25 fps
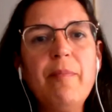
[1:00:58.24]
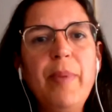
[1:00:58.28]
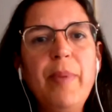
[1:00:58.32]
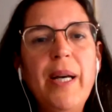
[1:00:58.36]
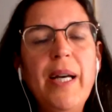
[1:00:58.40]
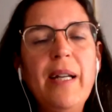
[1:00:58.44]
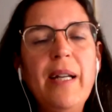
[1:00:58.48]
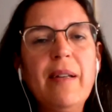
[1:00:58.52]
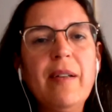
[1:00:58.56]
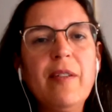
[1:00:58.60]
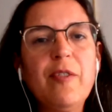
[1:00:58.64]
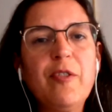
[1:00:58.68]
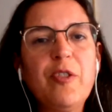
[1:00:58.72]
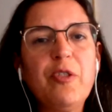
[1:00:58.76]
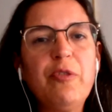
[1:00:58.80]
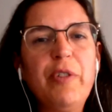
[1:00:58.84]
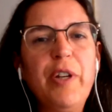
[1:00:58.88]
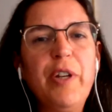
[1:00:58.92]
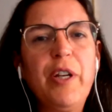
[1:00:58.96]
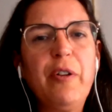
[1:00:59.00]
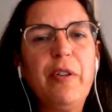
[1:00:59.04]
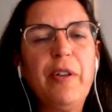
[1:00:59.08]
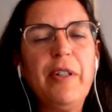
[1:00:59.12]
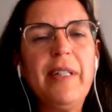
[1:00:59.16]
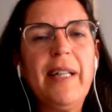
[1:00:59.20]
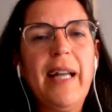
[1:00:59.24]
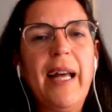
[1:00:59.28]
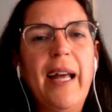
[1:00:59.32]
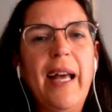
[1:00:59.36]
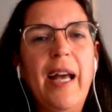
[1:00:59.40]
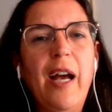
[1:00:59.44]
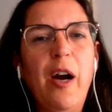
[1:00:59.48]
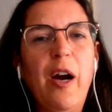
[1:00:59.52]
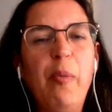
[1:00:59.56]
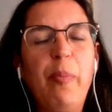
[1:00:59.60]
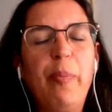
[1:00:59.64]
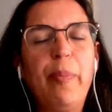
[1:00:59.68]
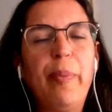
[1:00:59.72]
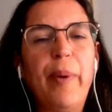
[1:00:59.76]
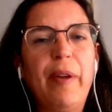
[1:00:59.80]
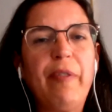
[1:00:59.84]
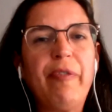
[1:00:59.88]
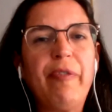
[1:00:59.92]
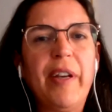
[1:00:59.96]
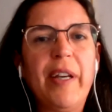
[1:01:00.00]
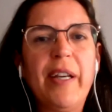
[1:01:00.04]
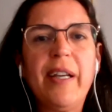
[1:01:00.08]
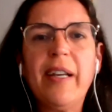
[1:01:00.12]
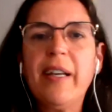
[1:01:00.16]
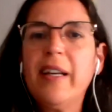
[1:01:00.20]
But to recruit that help, I
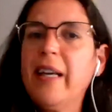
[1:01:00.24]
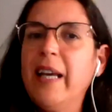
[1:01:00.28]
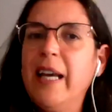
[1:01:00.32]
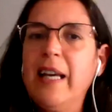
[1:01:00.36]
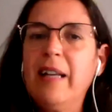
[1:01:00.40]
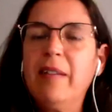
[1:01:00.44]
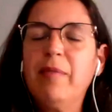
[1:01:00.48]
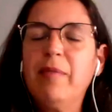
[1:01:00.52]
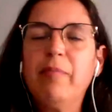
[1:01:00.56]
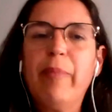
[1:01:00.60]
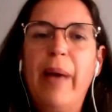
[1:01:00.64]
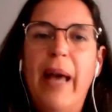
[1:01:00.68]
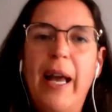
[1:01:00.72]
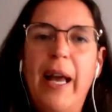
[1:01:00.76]
think, again,